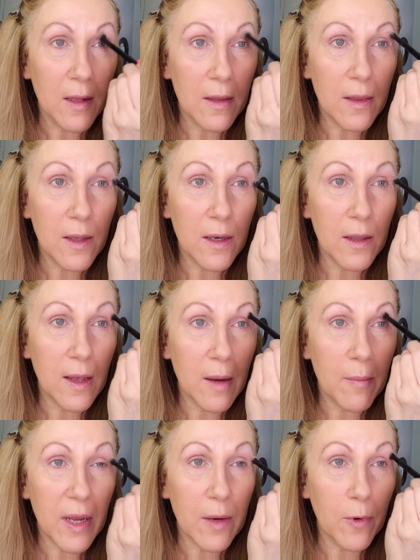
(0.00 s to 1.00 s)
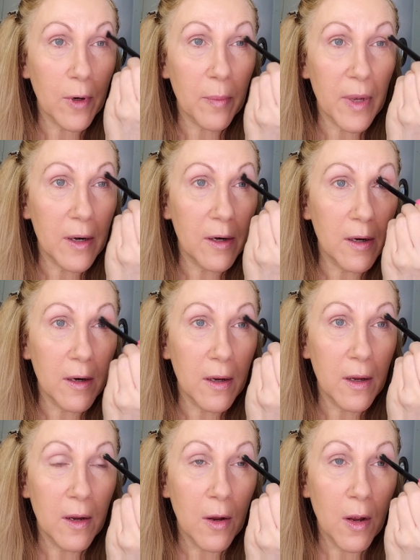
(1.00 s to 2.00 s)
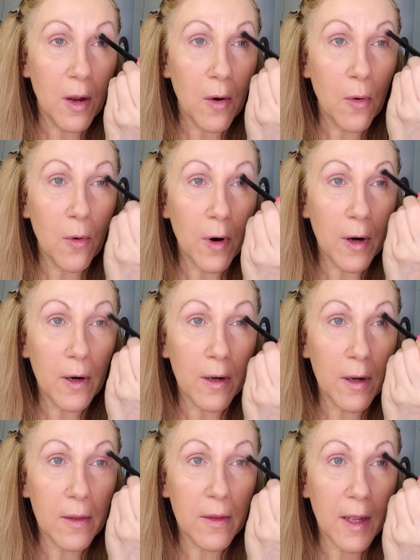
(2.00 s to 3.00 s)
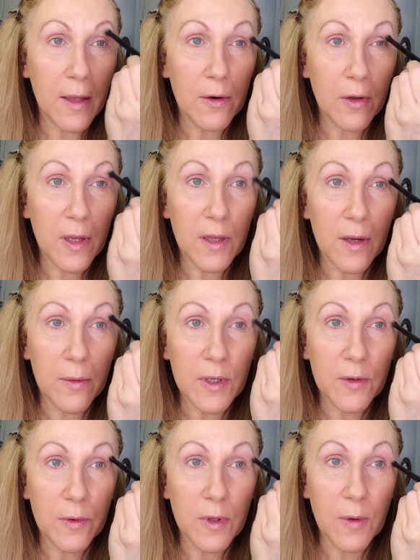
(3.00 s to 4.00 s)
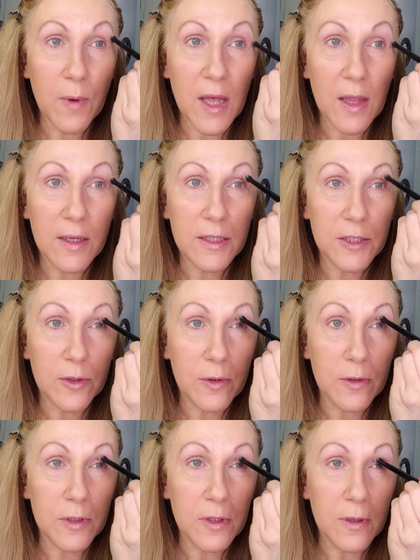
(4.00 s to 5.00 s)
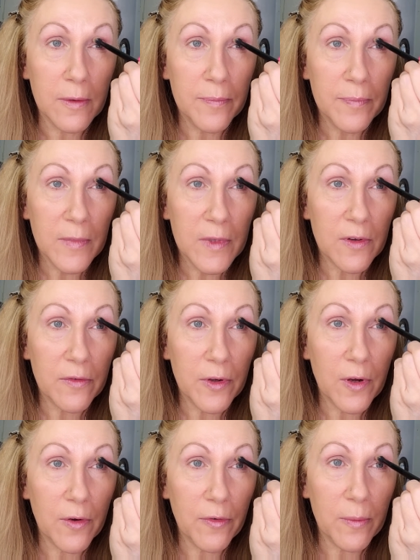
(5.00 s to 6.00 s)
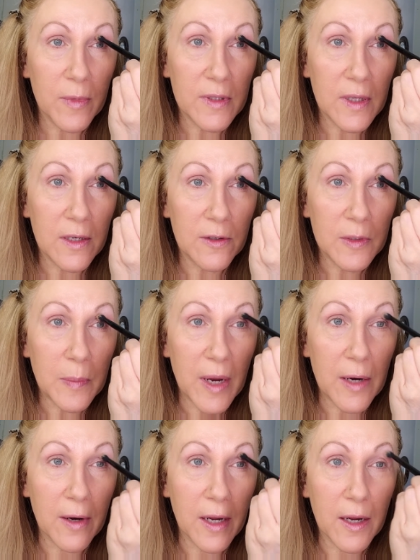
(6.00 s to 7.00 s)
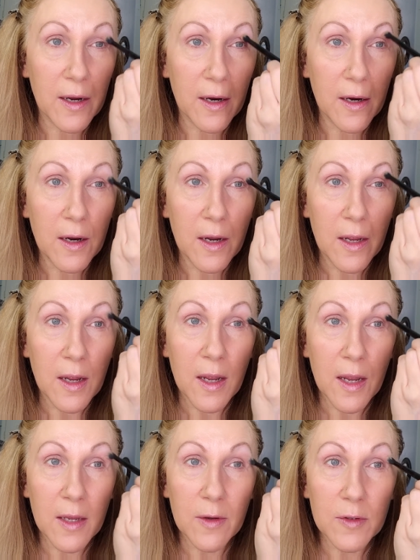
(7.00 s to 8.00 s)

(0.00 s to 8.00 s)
then that might work better. Or the other thing that works really well is circles. So if you go from this inner spot right here and you